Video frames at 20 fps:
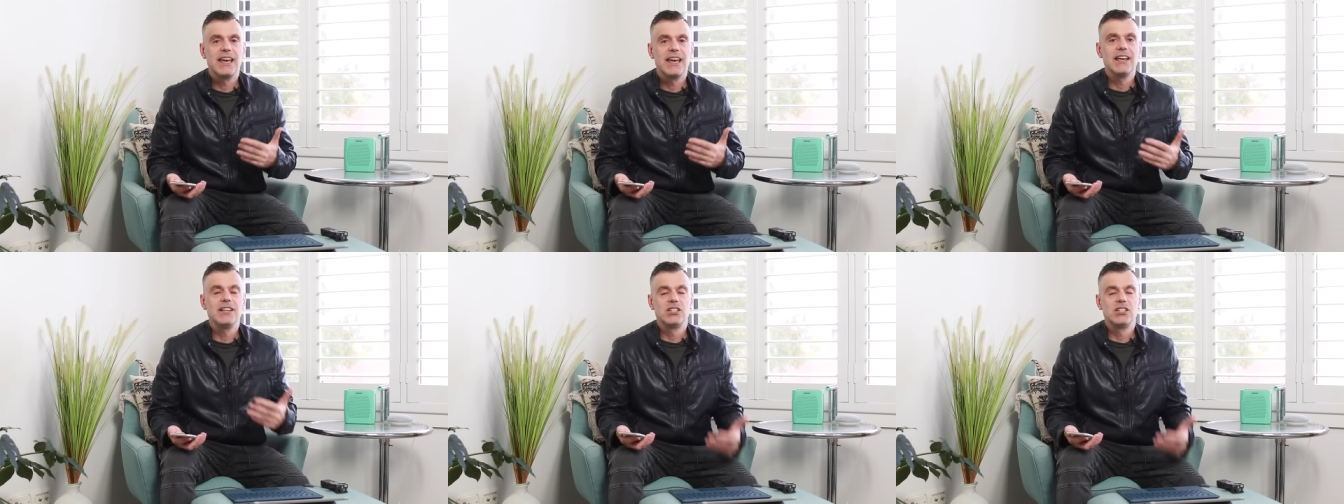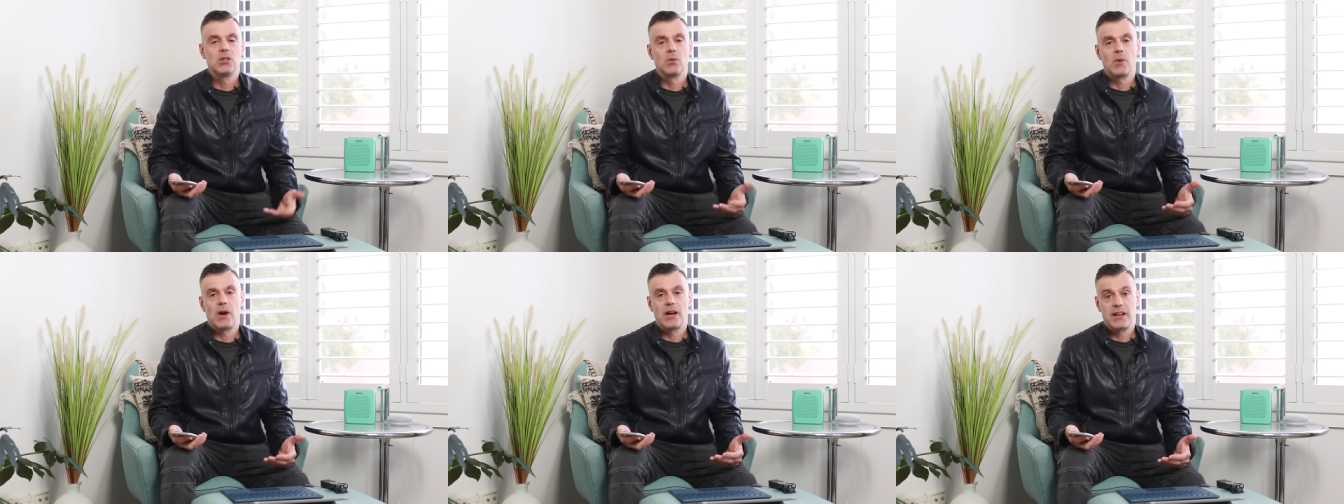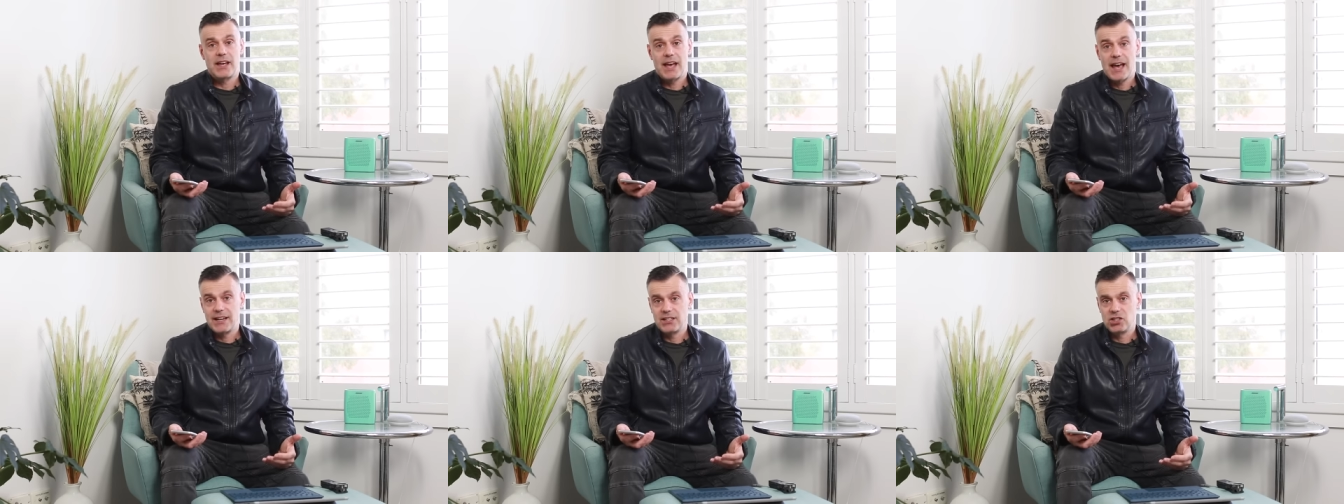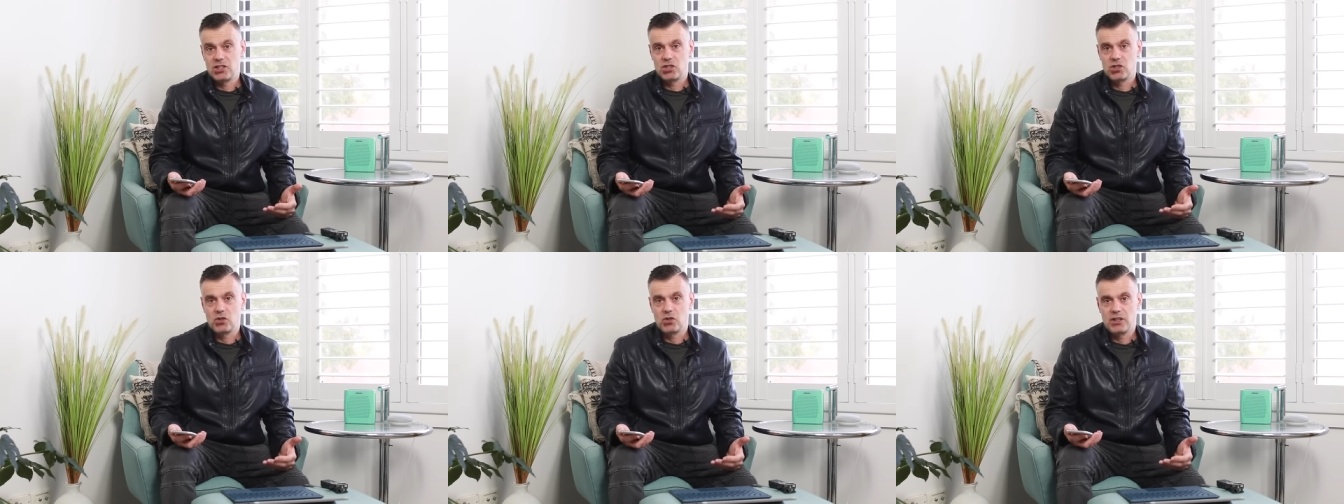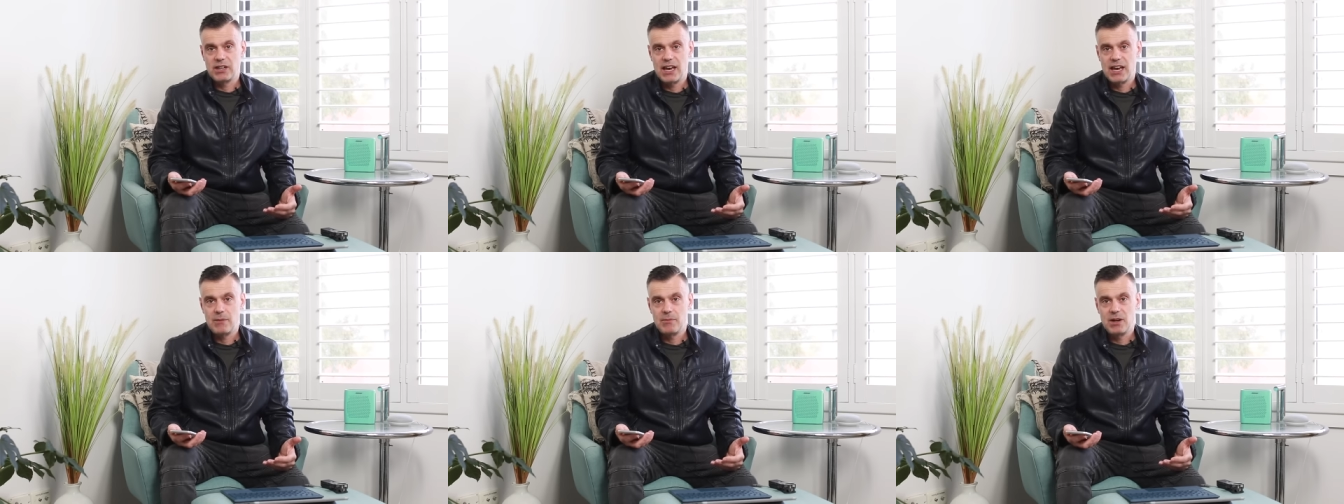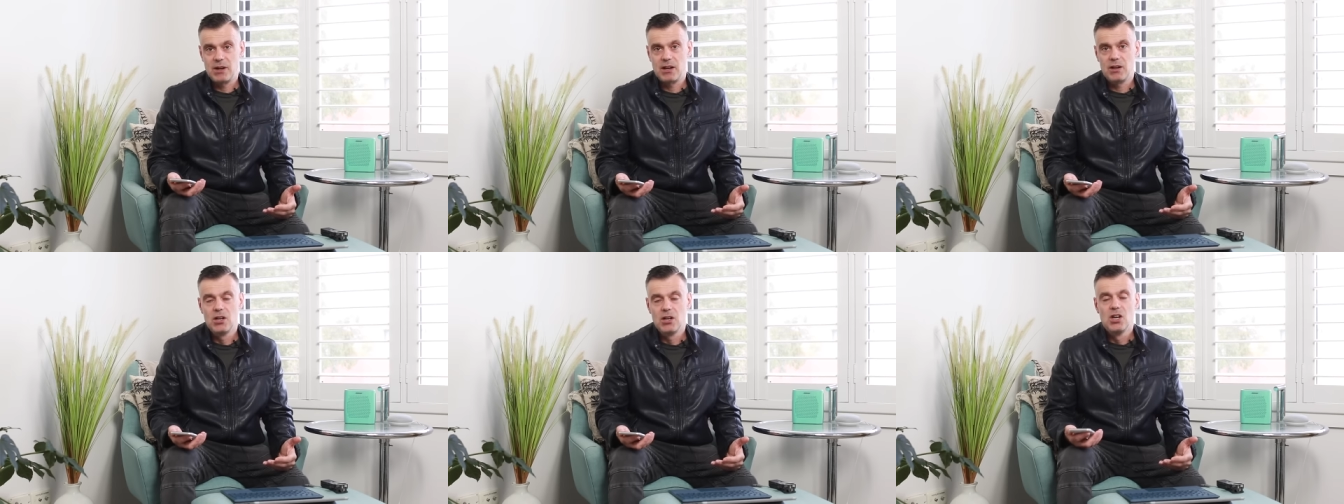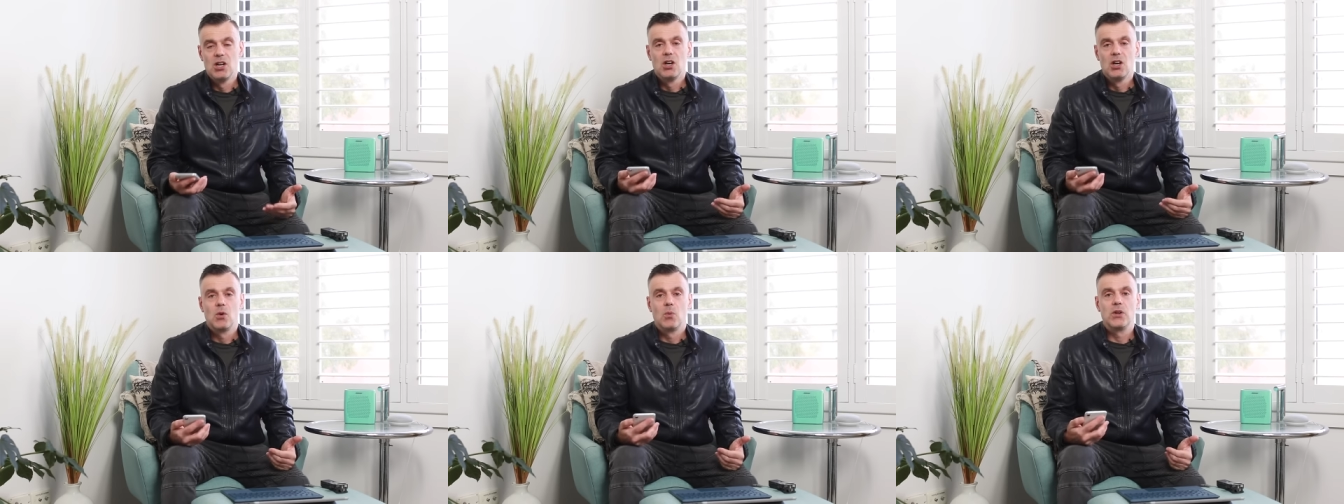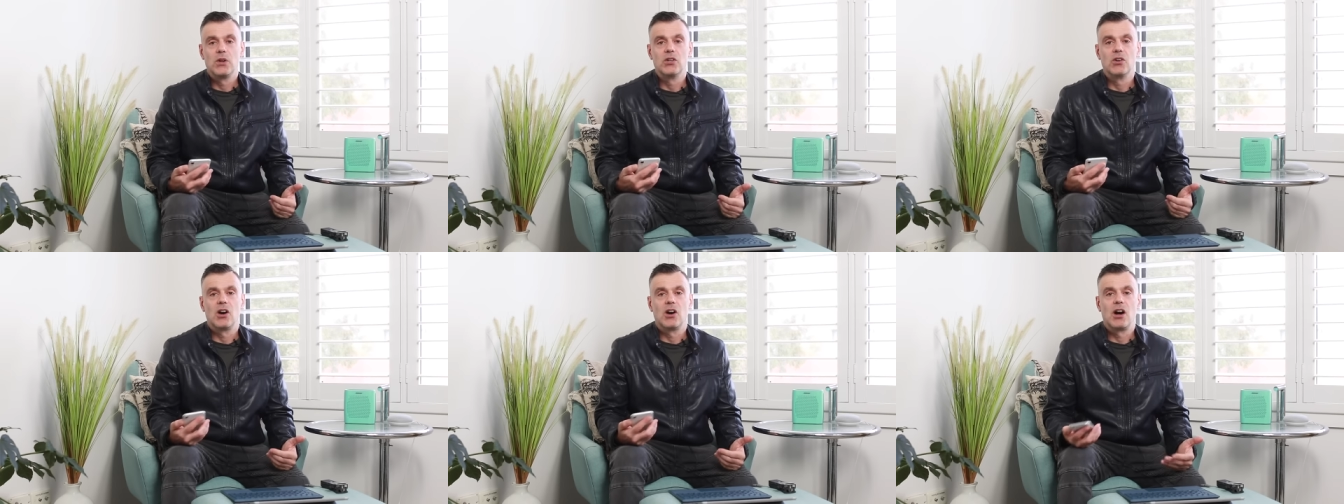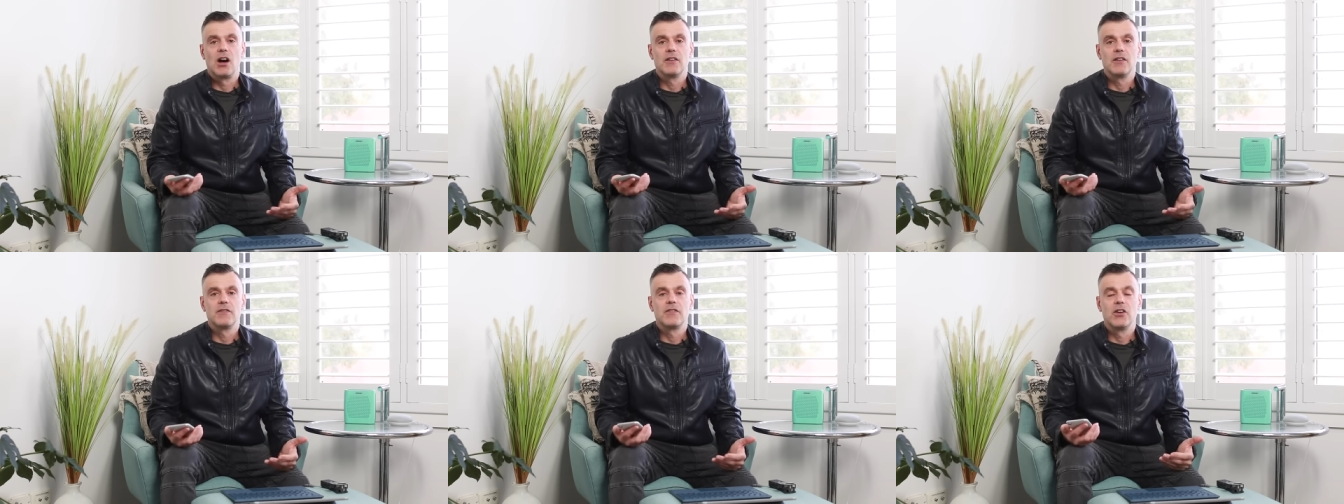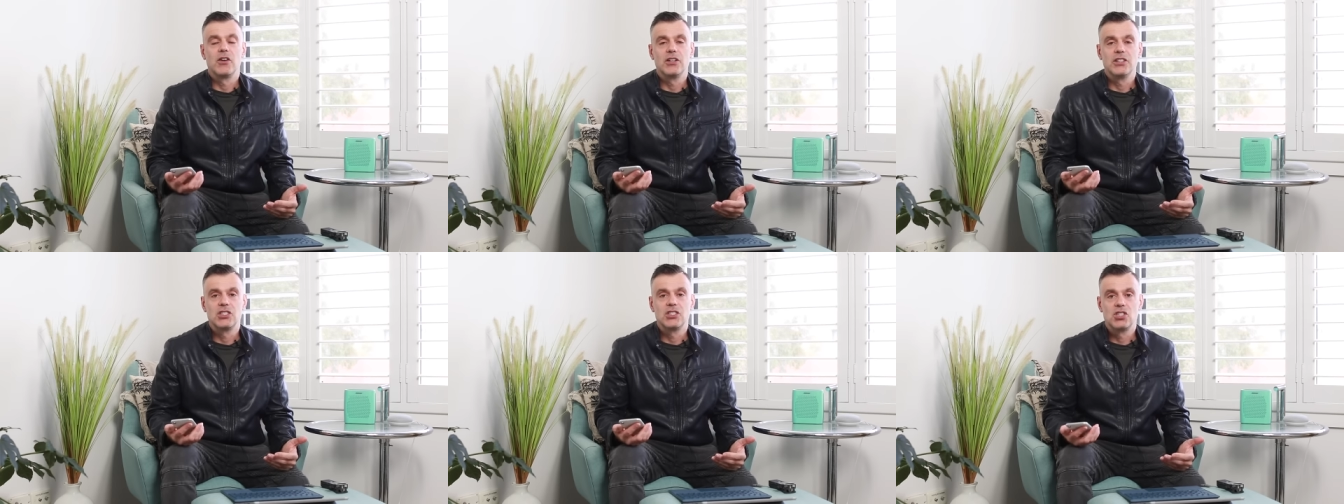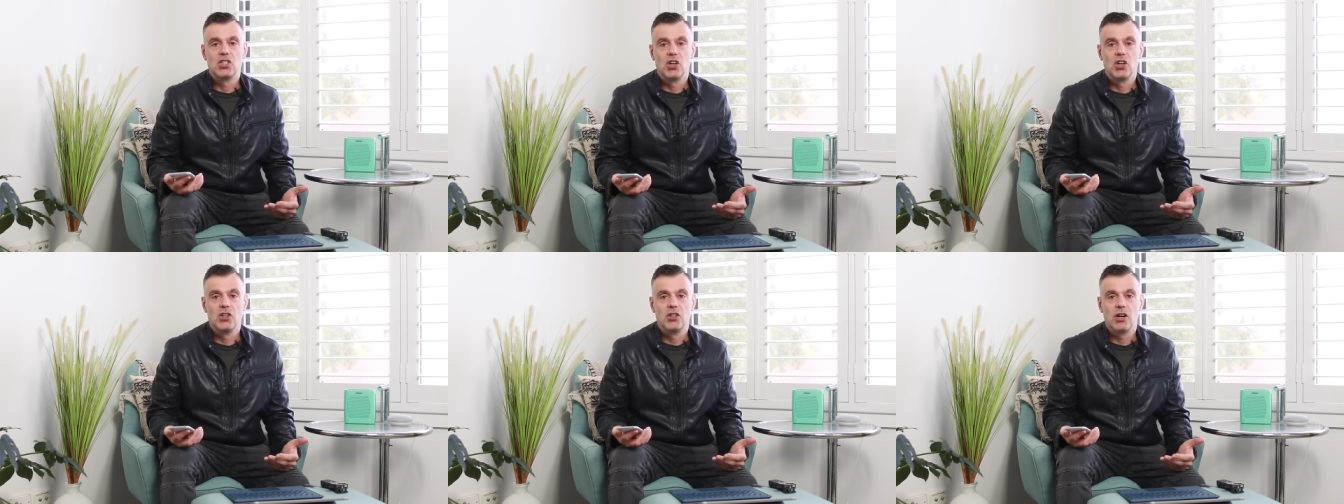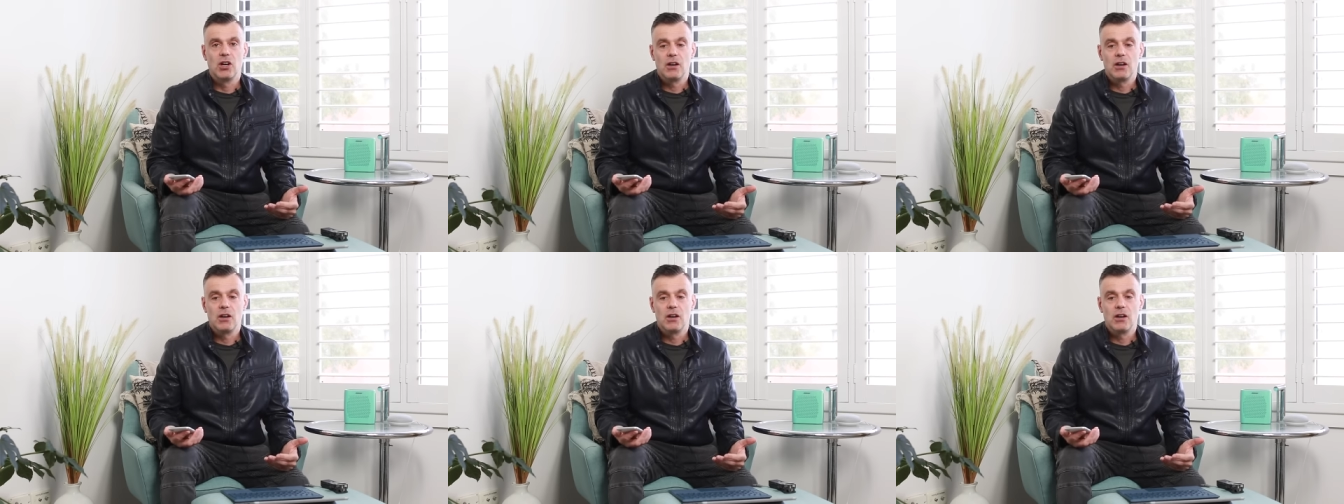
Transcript: easier way to access your camera when your iPhone is turned